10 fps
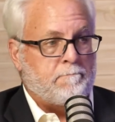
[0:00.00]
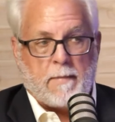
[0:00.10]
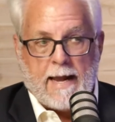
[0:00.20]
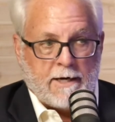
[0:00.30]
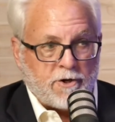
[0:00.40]

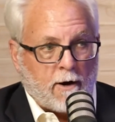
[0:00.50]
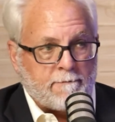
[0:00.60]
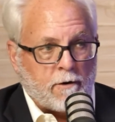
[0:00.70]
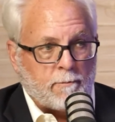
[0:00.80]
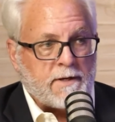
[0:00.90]
HR
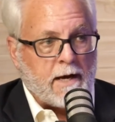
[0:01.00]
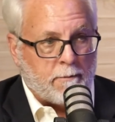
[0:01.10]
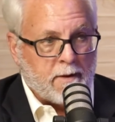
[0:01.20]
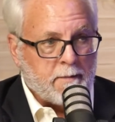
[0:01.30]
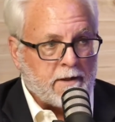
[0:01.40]
firm to help
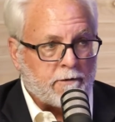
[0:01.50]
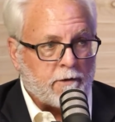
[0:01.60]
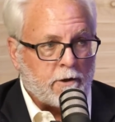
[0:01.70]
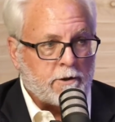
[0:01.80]
them in the search.